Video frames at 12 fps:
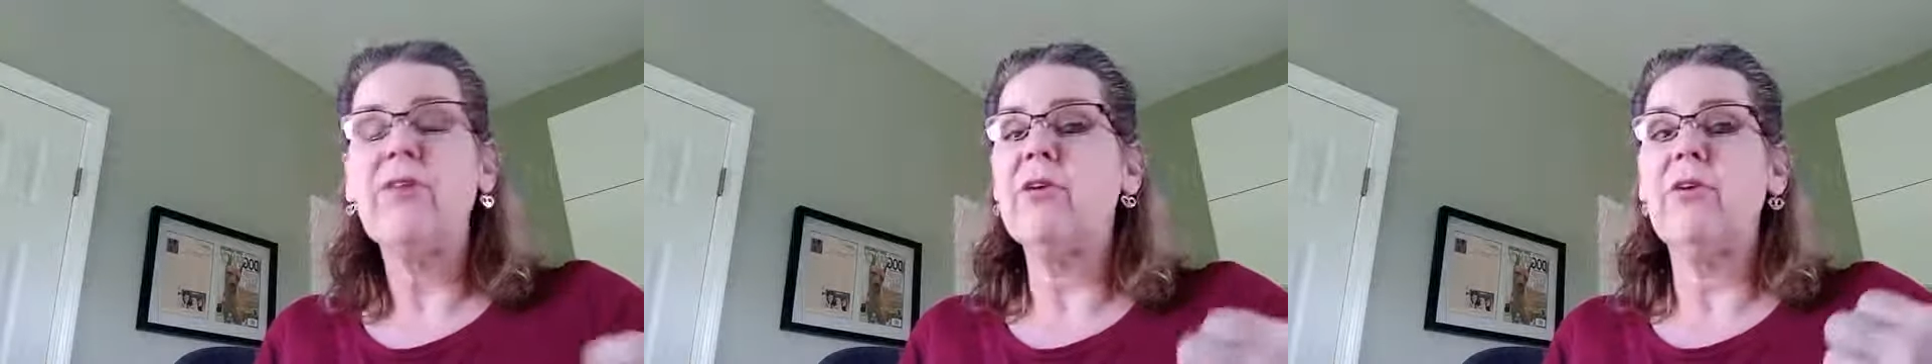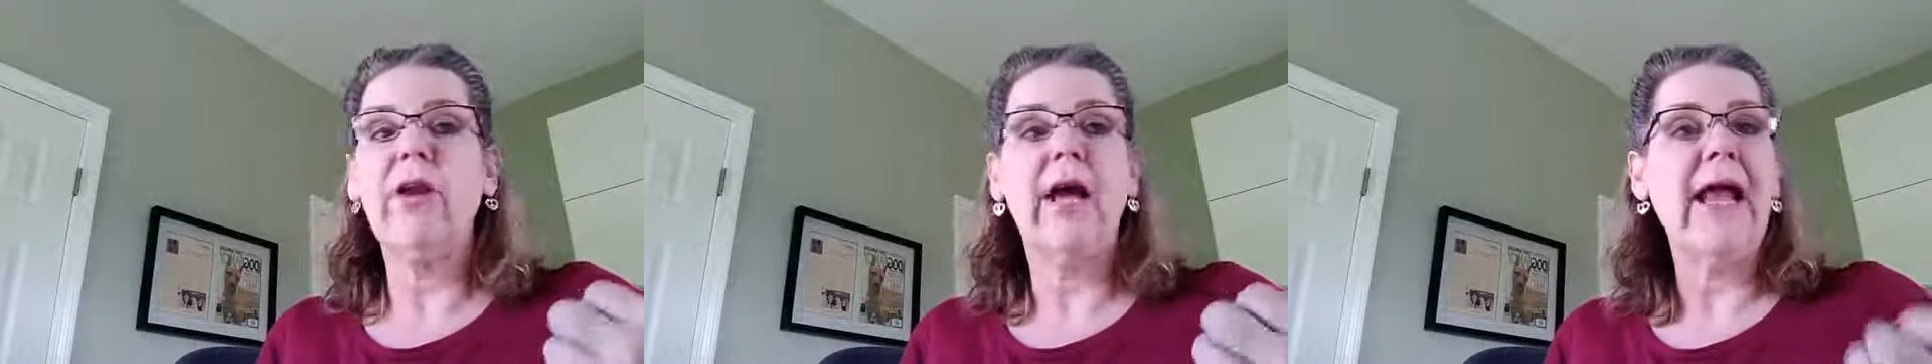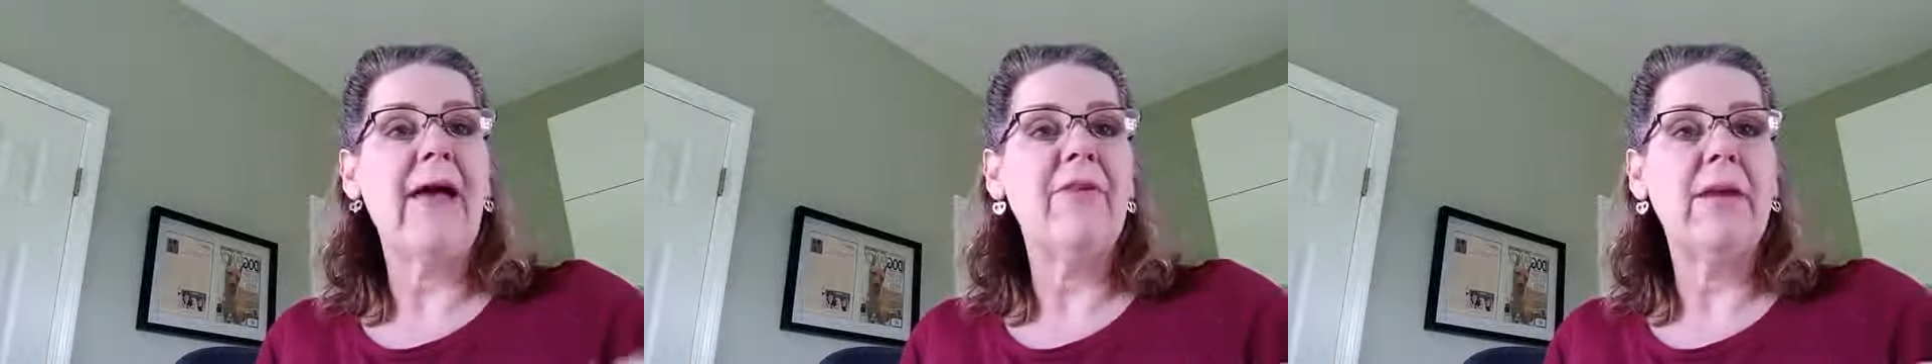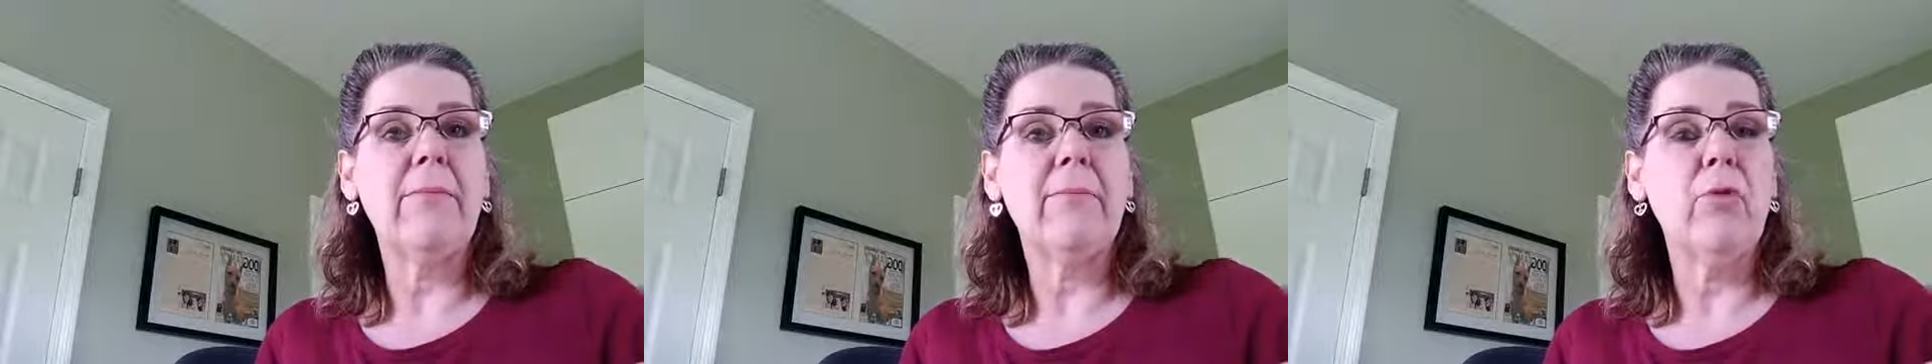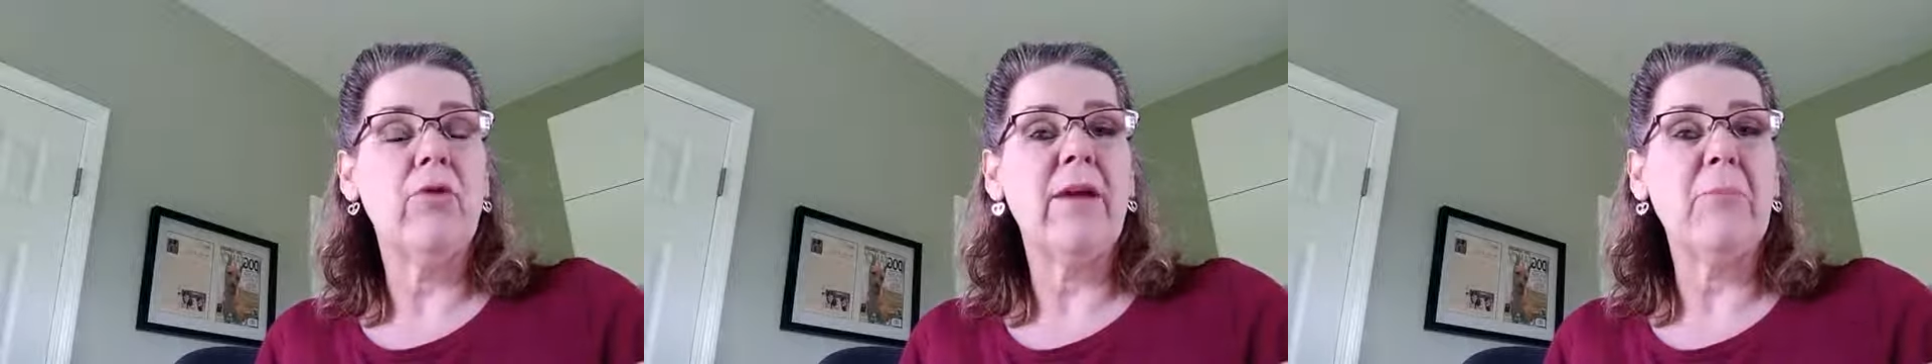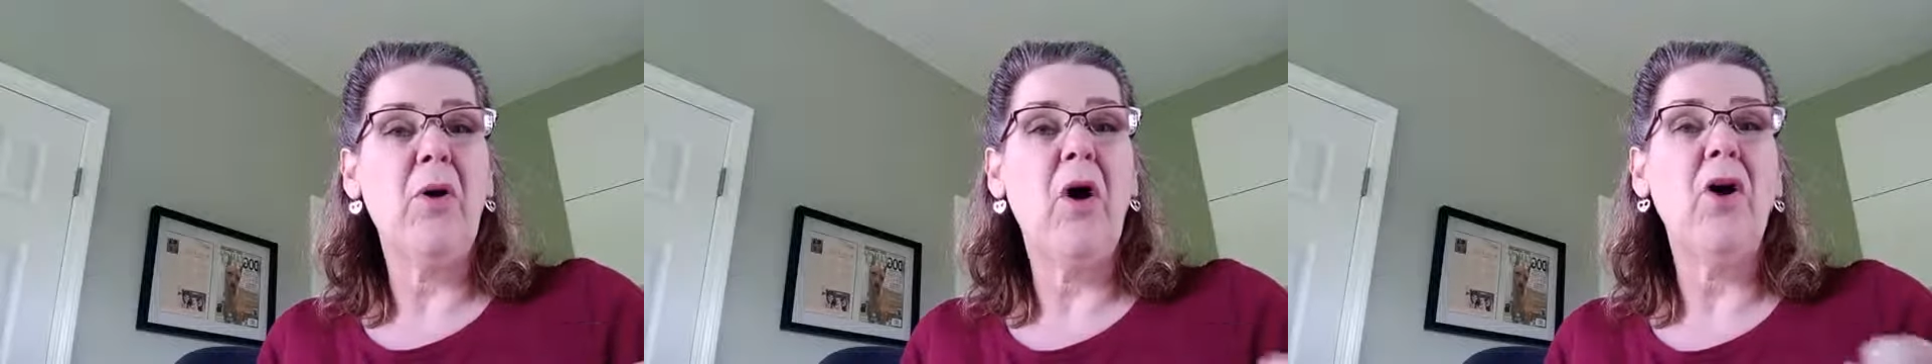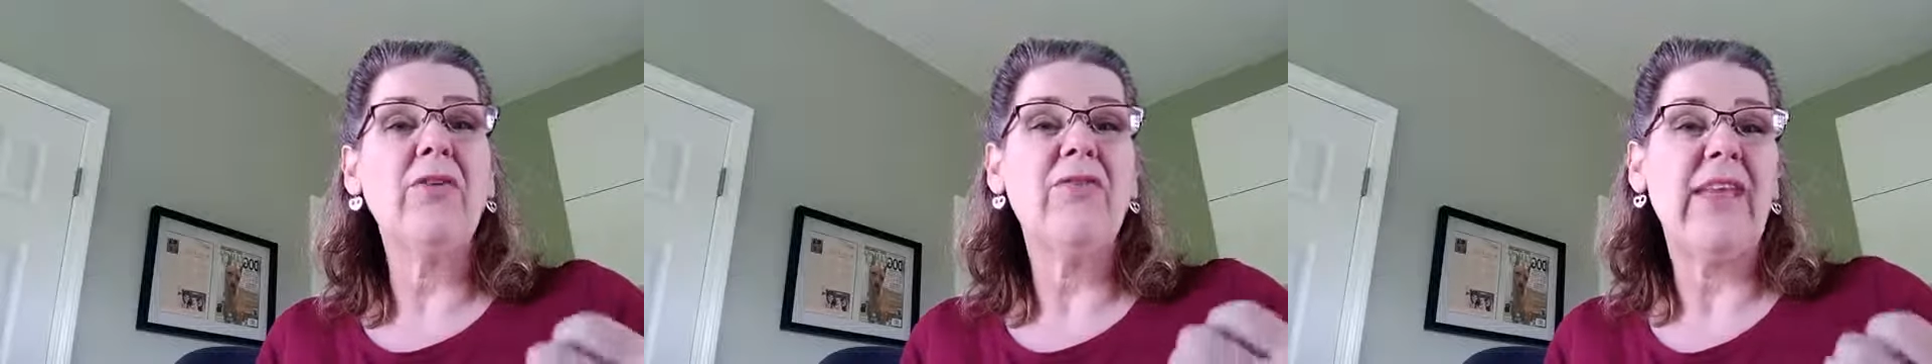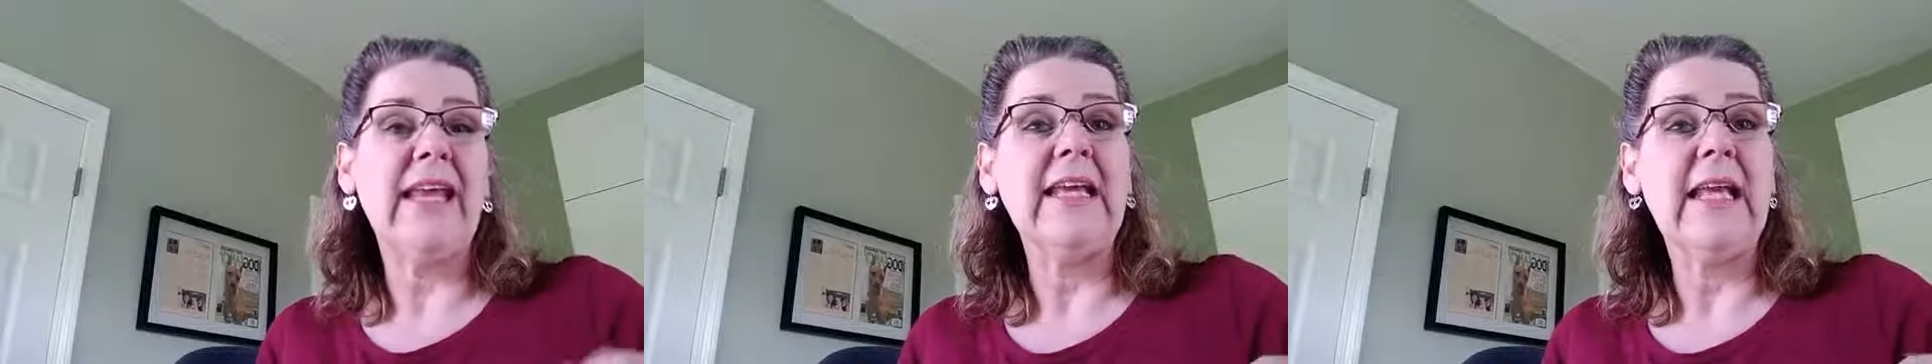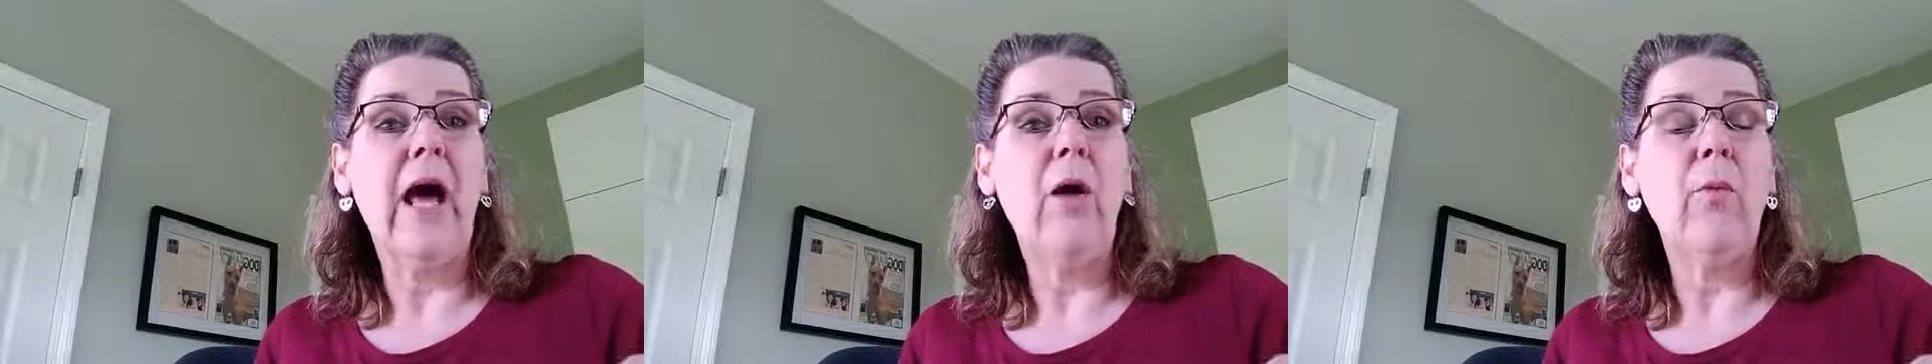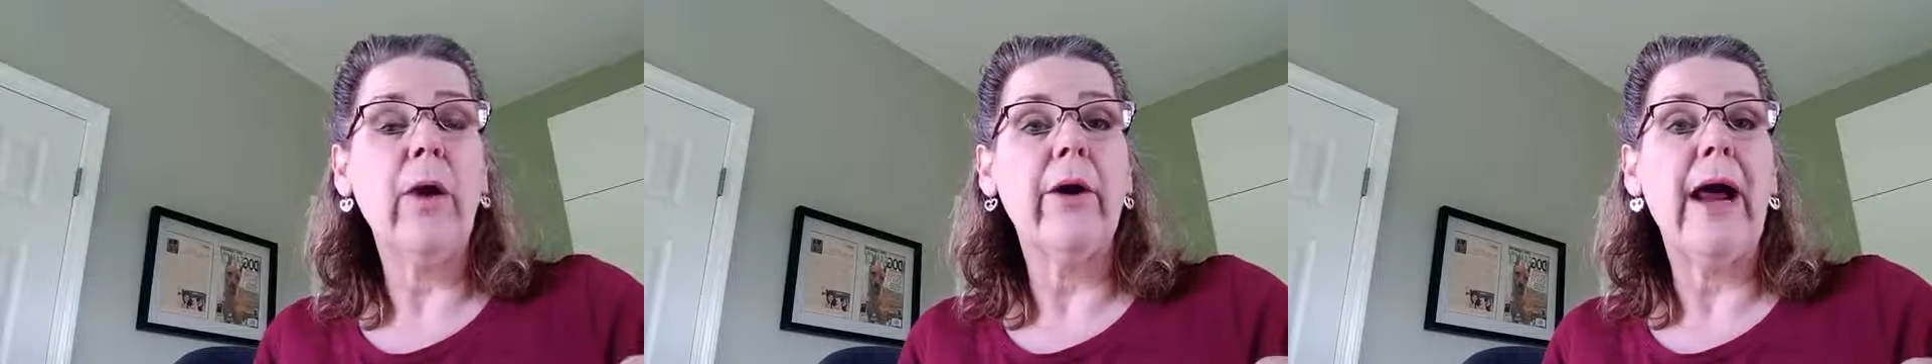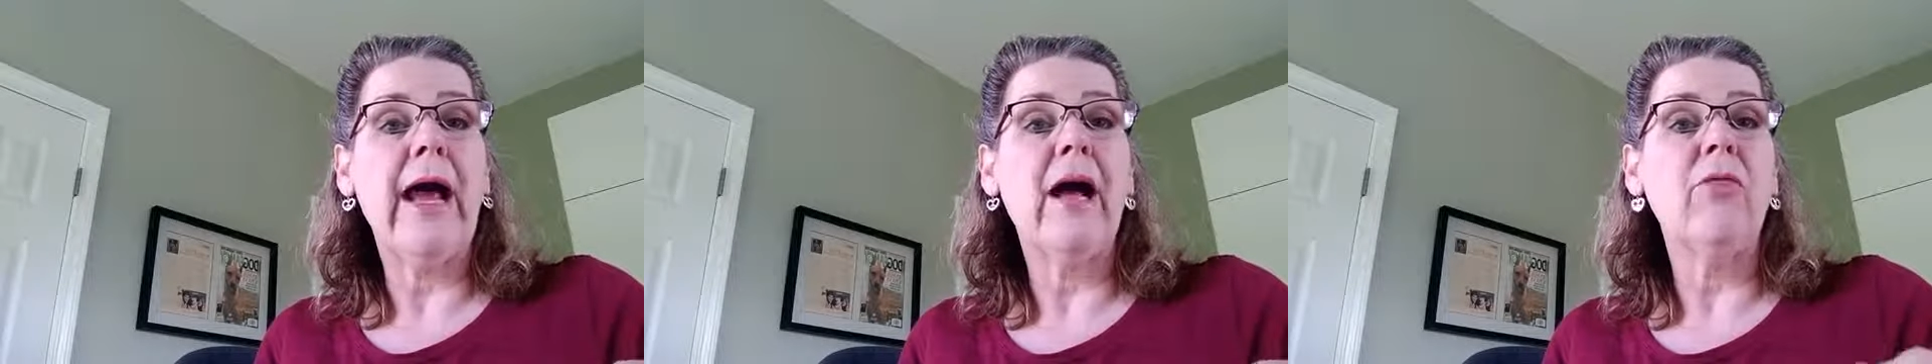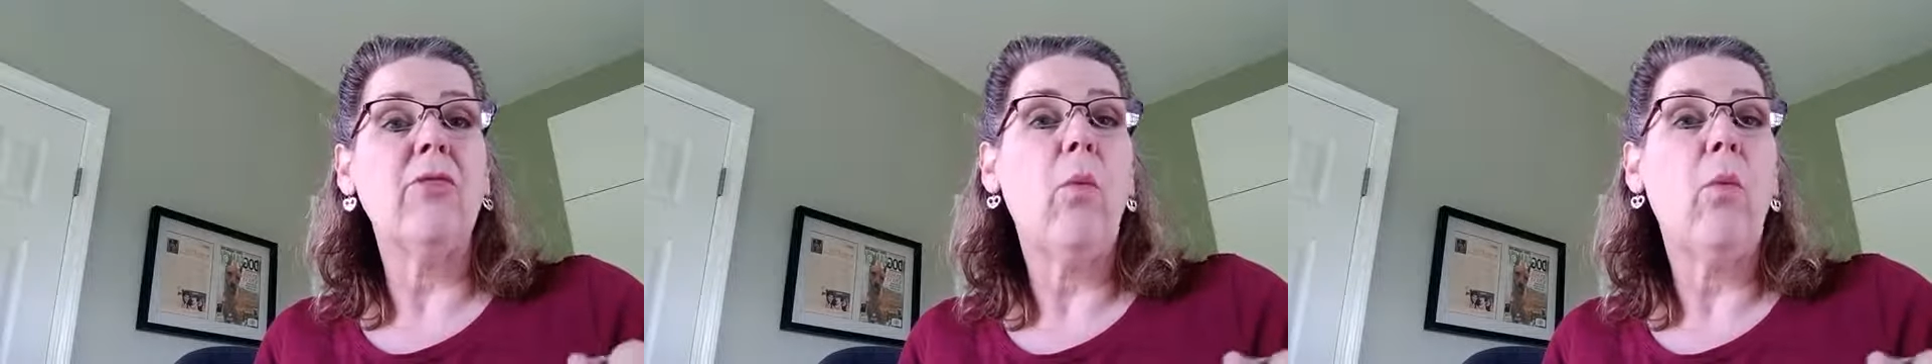They do not have any moving parts. They cannot wear out.